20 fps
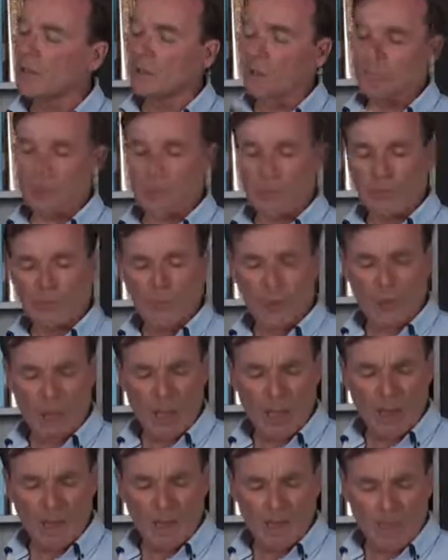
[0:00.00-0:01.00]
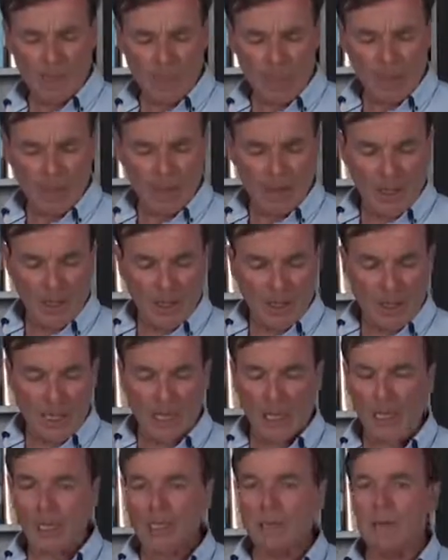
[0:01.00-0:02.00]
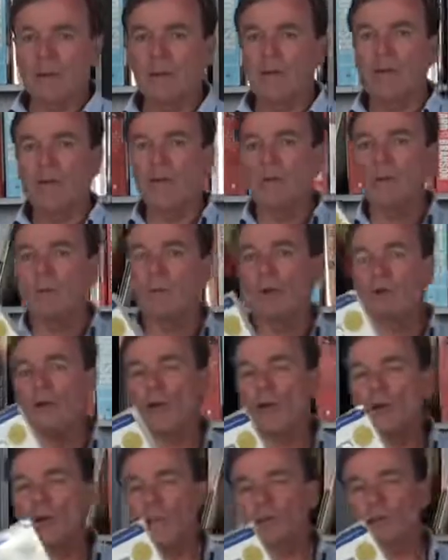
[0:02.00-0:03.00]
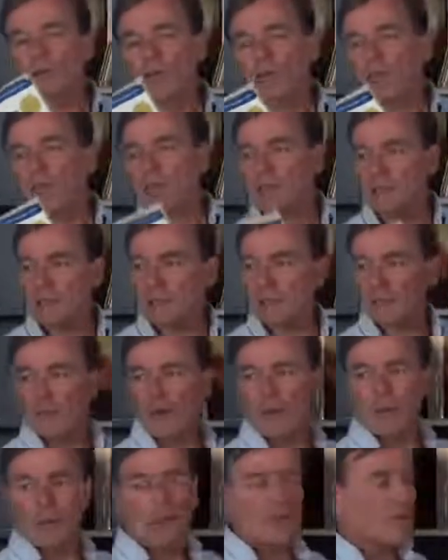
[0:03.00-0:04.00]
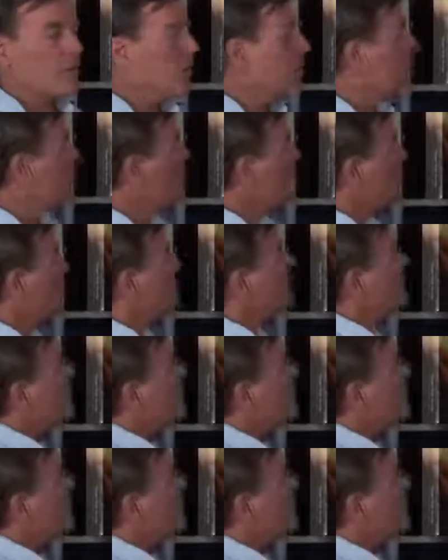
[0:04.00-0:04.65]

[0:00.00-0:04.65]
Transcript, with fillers: so from Gerber. And early on in this, and around about the first chapter, he